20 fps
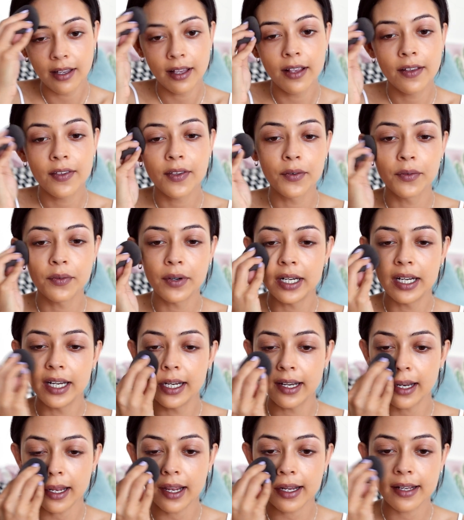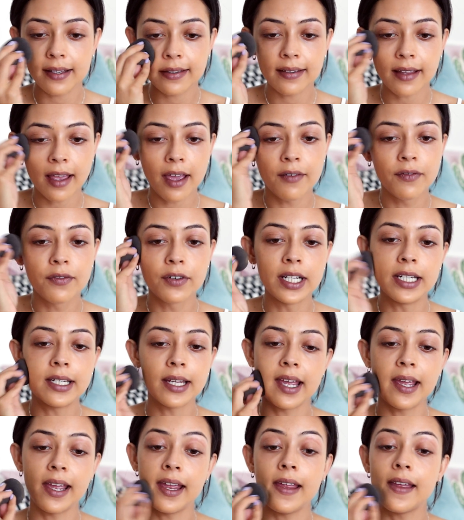It's a really nice
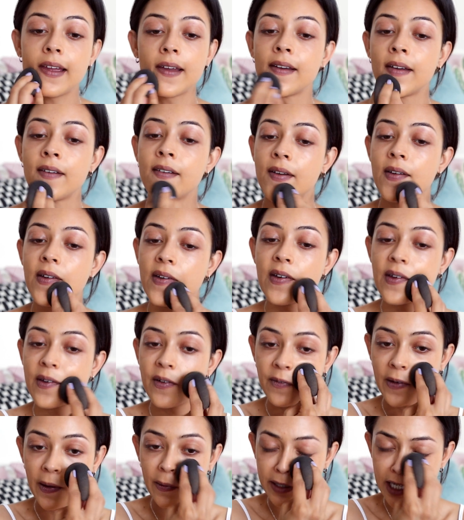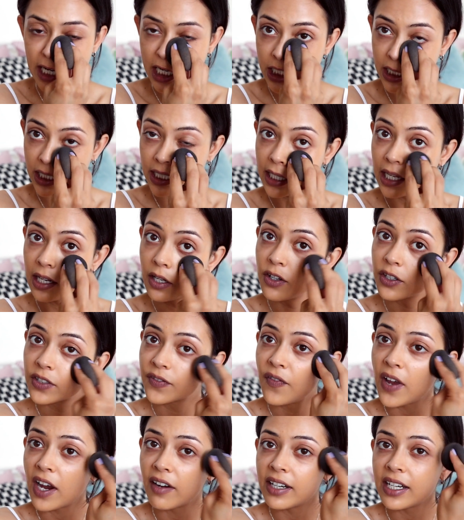everyday foundation that looks
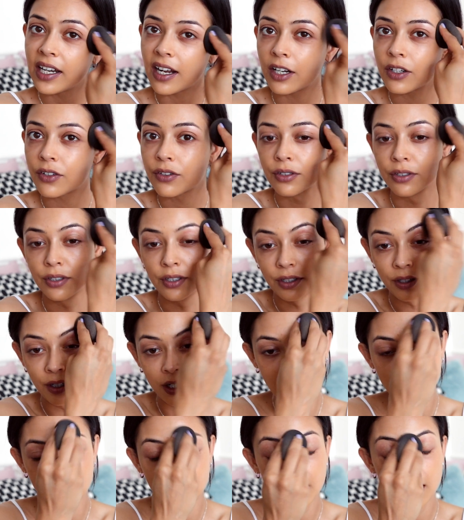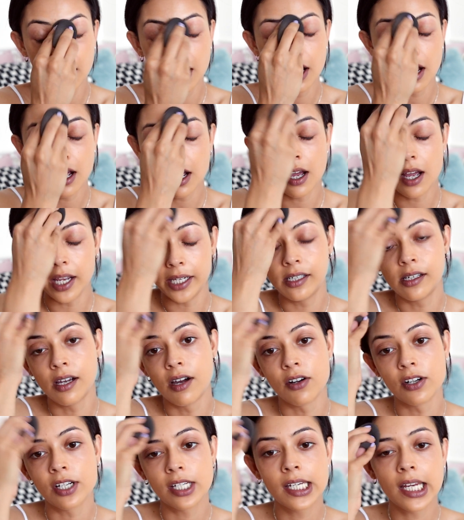very natural. I
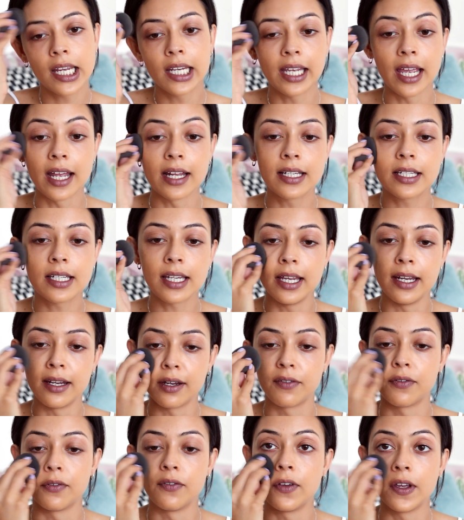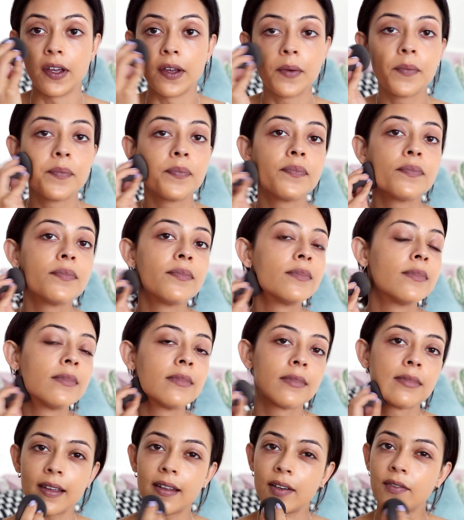can't get enough of it.
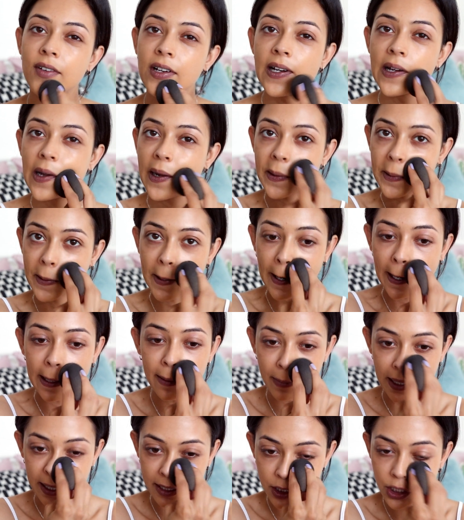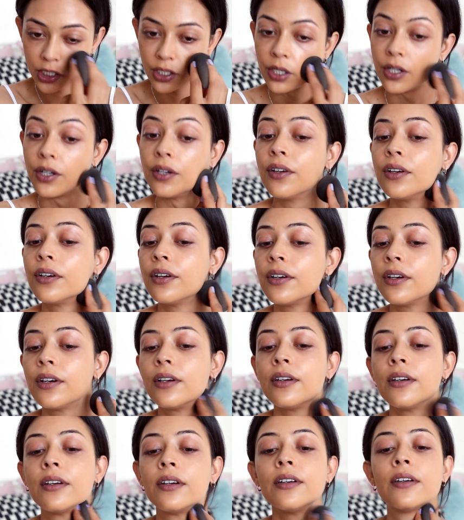And I really like the colour match too.
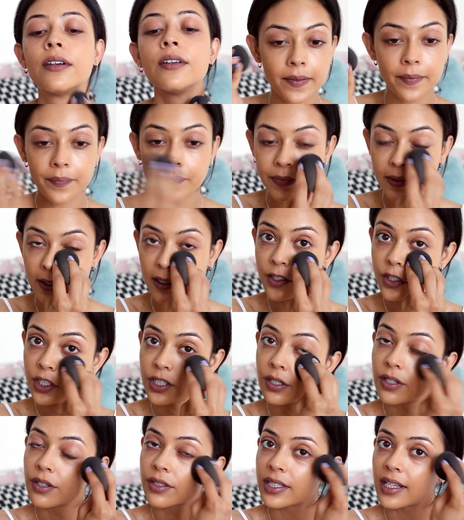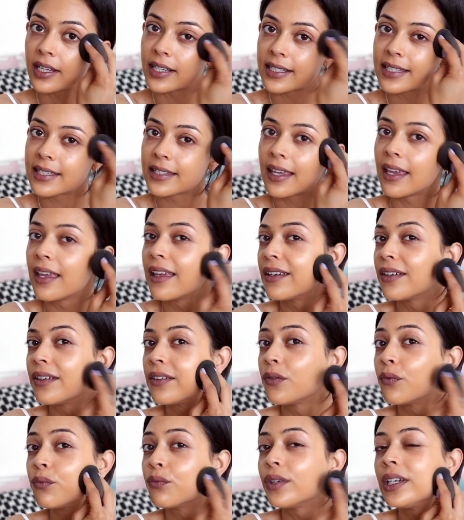Just looks like
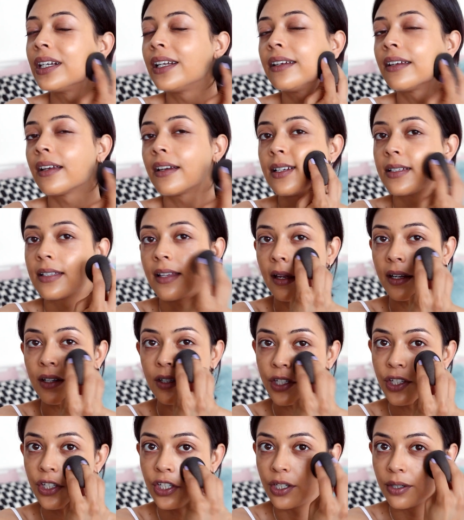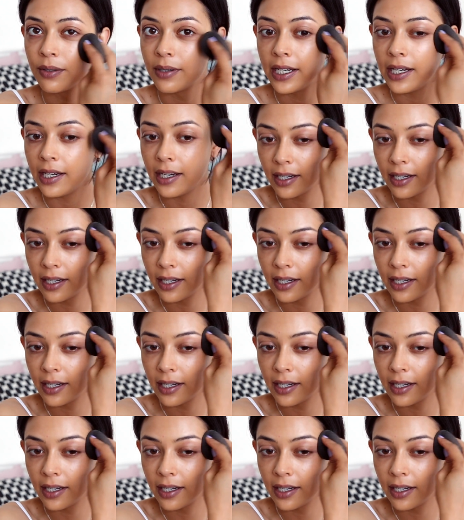skin, really nice and dewy.